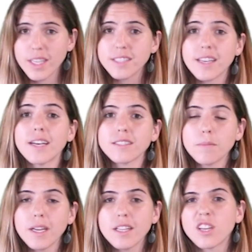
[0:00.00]
It's
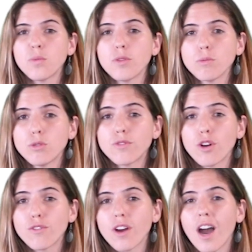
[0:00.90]
estimated that we remove
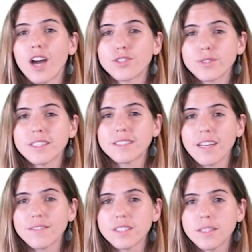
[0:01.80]
over
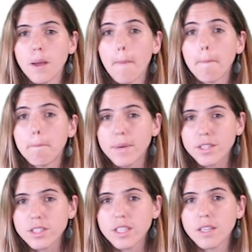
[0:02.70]
170
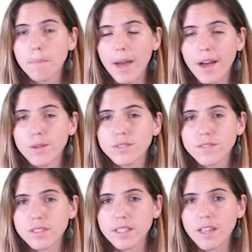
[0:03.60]
billion pounds of
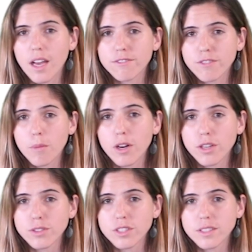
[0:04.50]
sea life from our
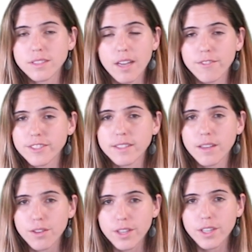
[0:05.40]
oceans every
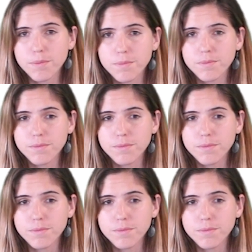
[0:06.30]
single year.